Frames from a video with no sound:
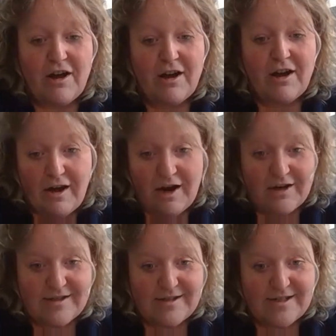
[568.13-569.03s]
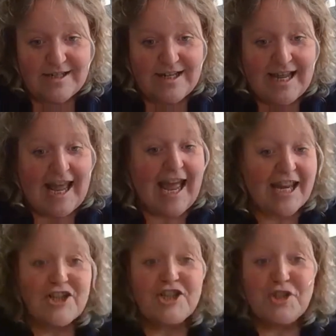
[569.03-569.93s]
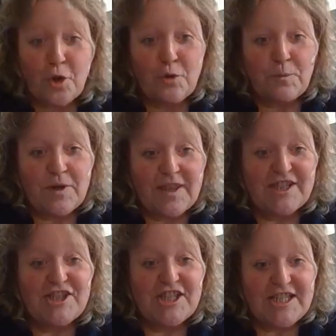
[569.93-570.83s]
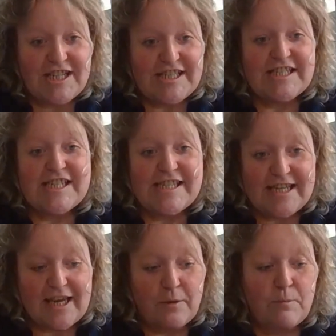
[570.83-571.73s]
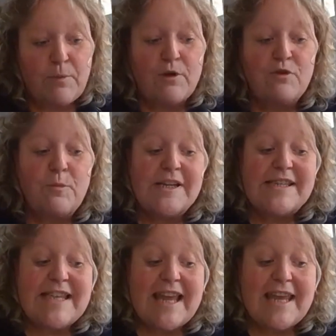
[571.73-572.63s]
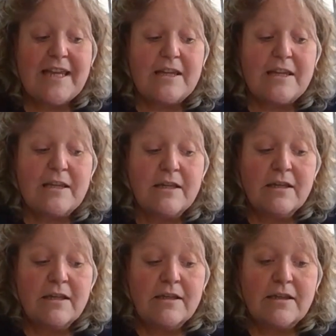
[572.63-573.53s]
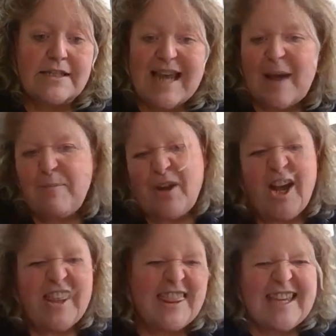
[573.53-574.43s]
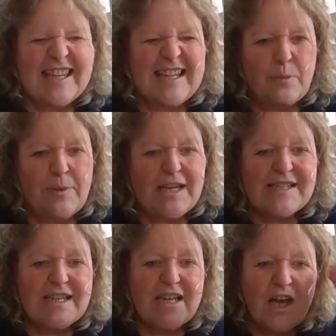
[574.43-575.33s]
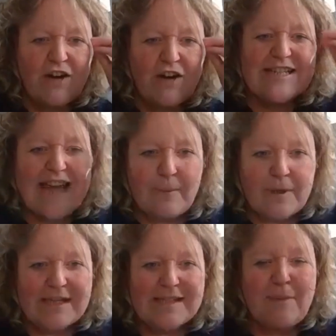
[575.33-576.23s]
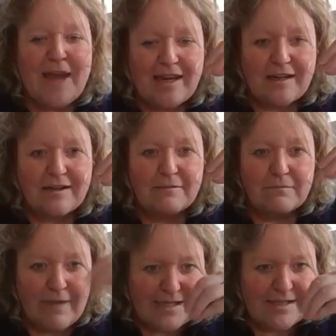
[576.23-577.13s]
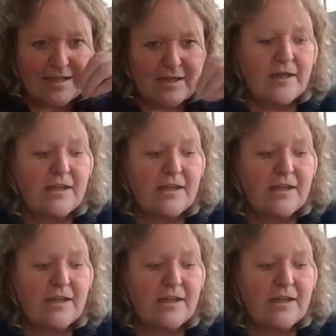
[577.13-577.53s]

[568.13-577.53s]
last. And she told me that she needed to see it, both by saying the tablet, I think, a little bit, because to her, a tablet is pain medicine.